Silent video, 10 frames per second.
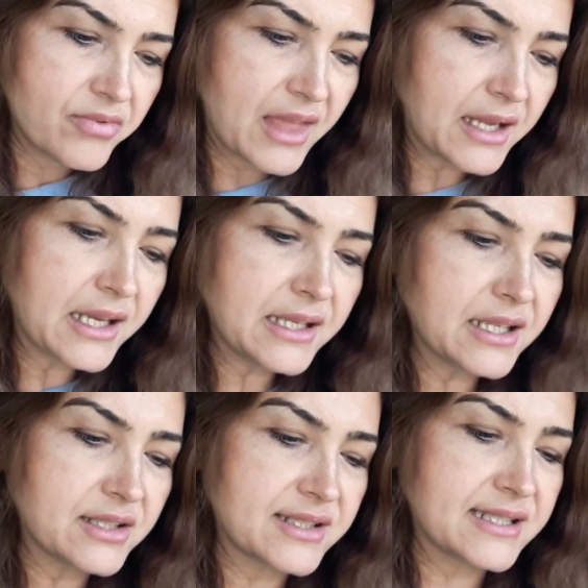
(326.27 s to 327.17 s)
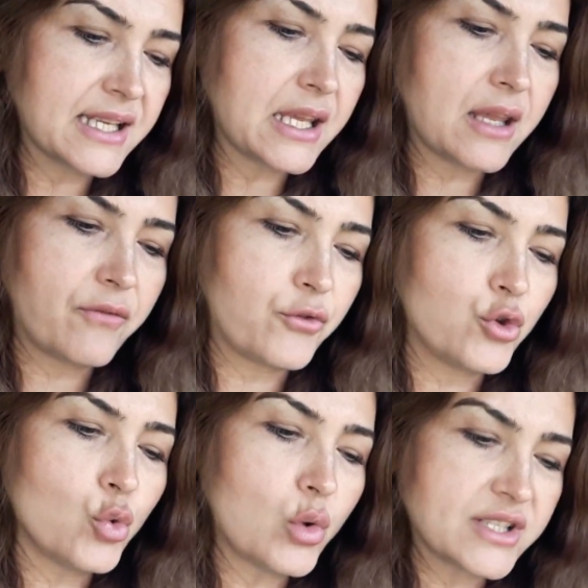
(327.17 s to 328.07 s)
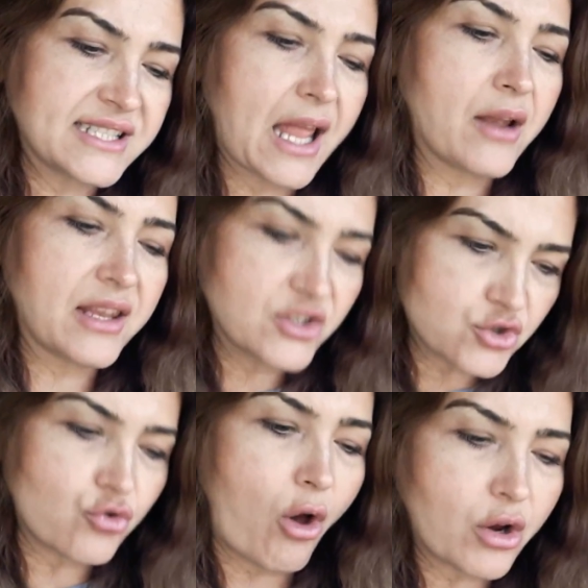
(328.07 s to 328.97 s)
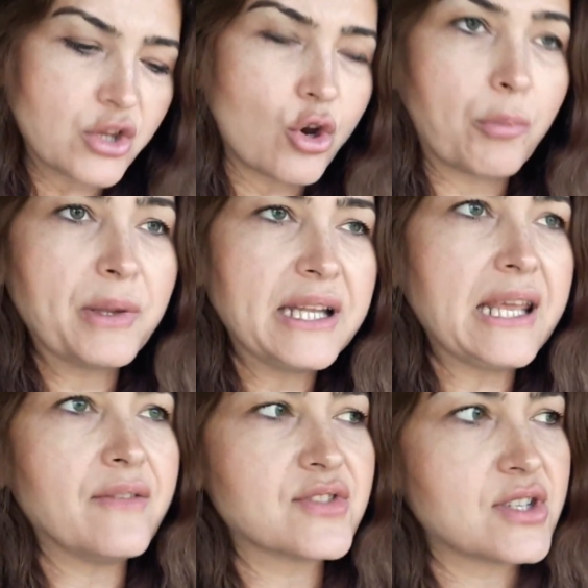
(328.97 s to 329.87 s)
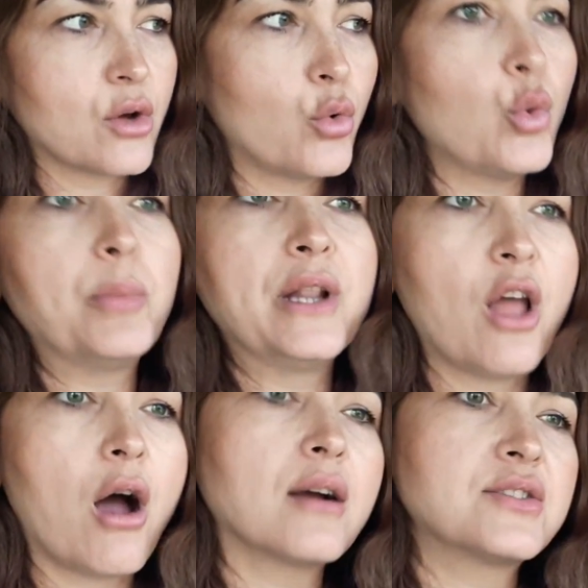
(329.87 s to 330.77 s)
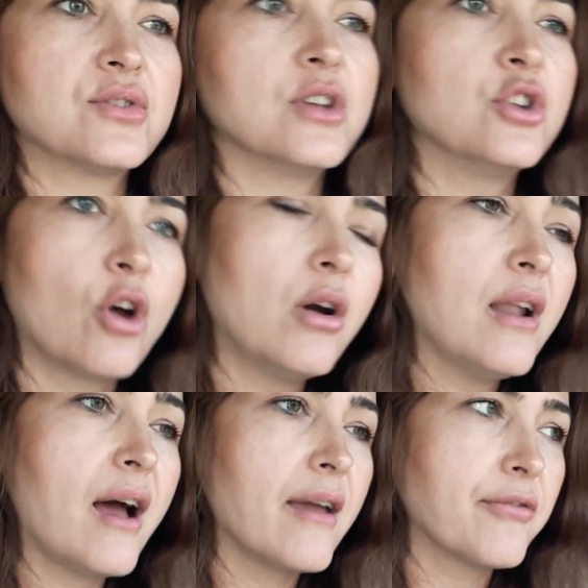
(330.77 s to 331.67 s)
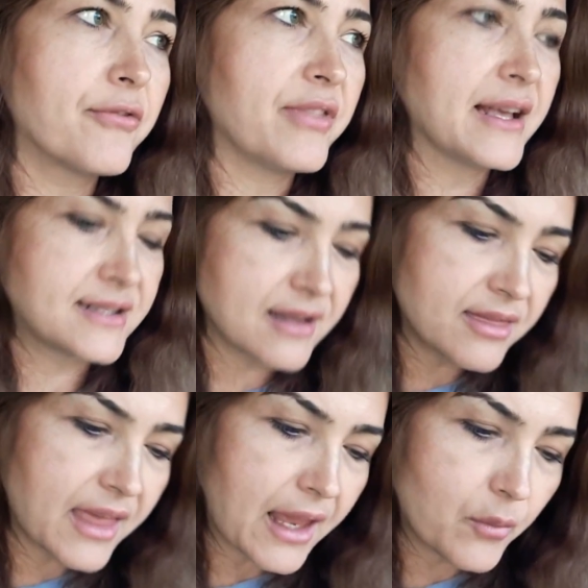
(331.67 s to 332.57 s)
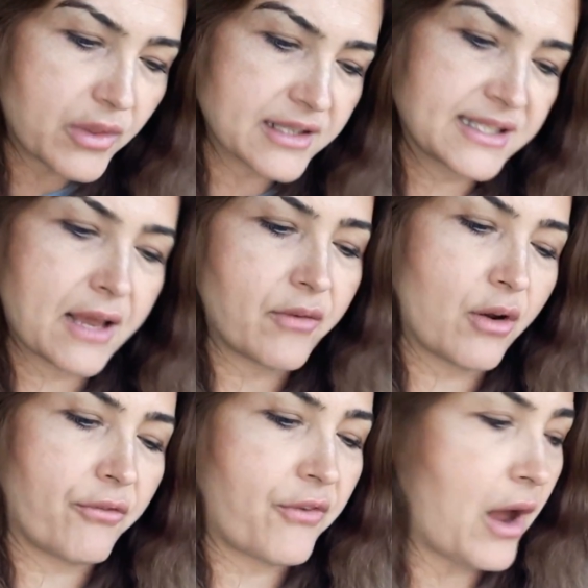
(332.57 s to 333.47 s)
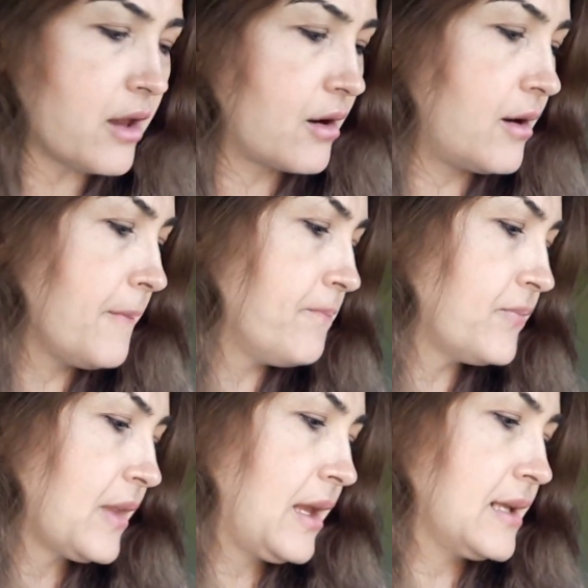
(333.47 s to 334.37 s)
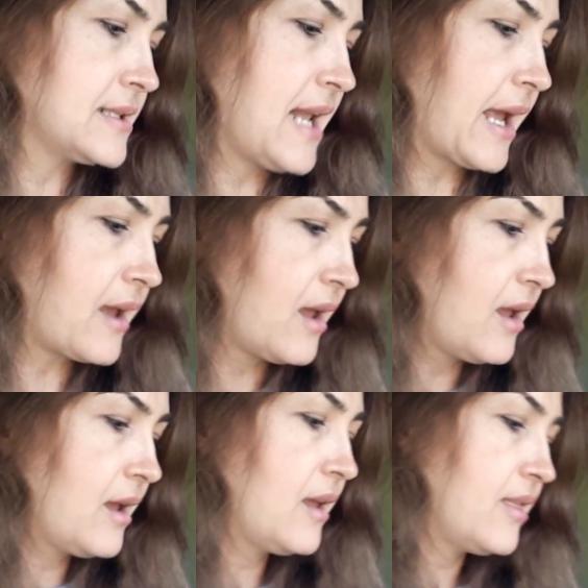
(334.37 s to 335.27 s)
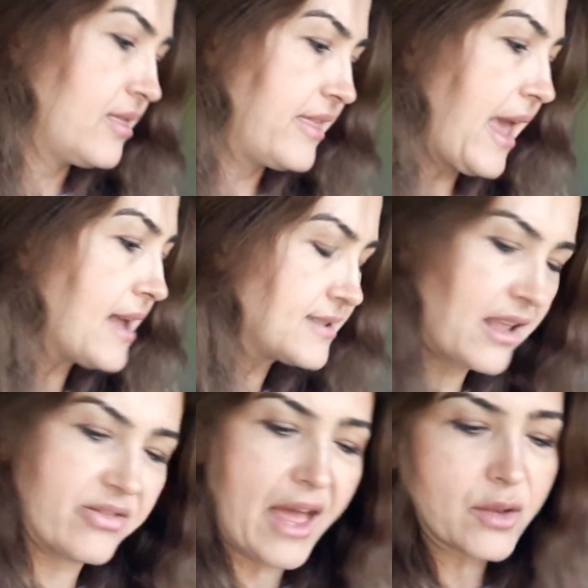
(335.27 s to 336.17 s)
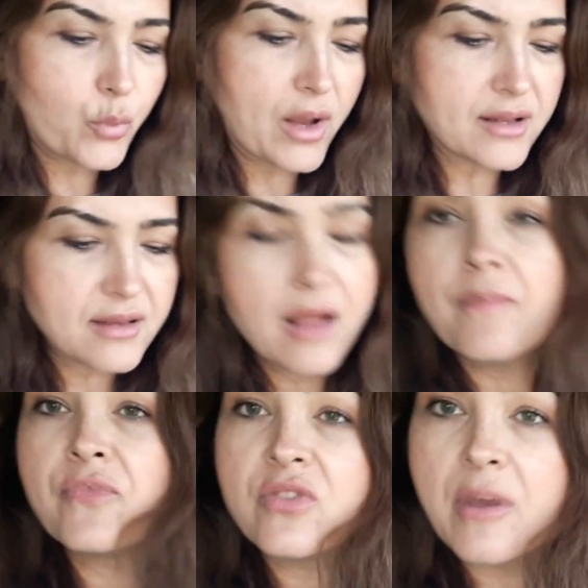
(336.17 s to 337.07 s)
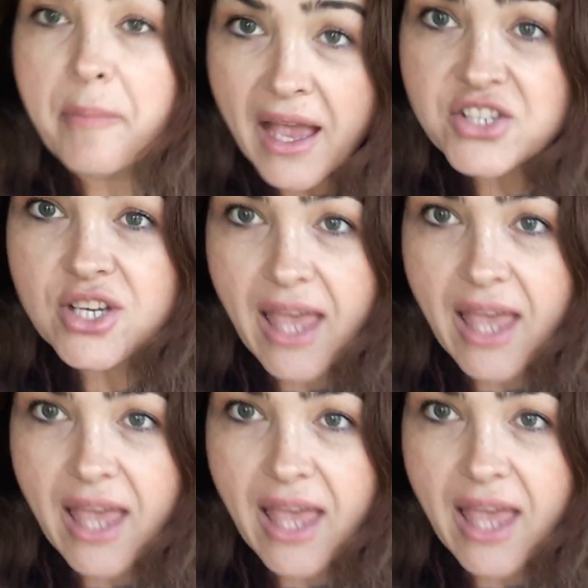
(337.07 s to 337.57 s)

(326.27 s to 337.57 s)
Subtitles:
They needed to see if you were standing strong in your beliefs, so who belonged in your life. That's the thing with the Seven of Fire. It's like, yes, and that's why the magic